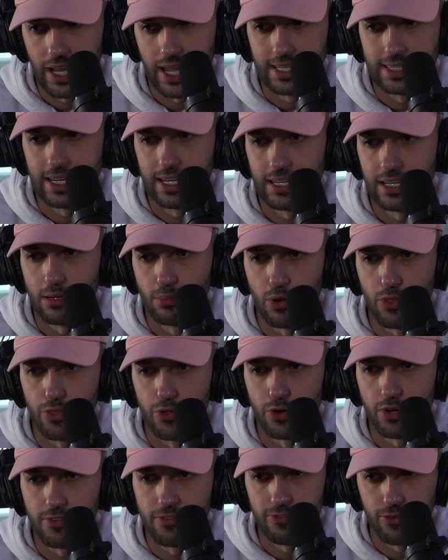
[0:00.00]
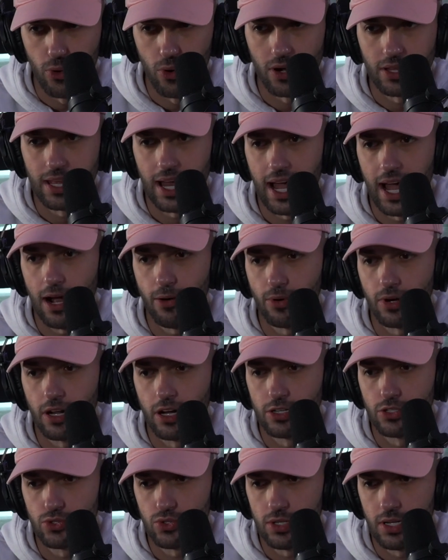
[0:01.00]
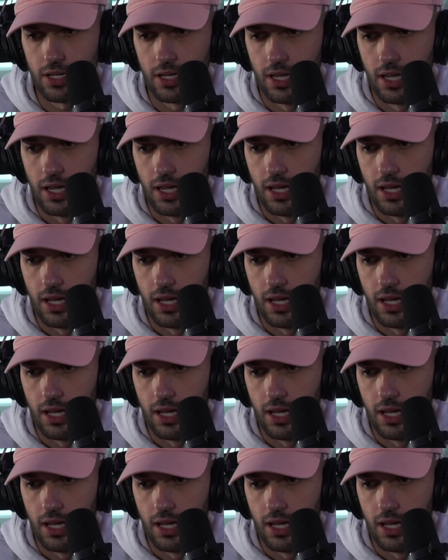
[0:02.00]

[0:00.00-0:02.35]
had that at number 34 on the Hot 100.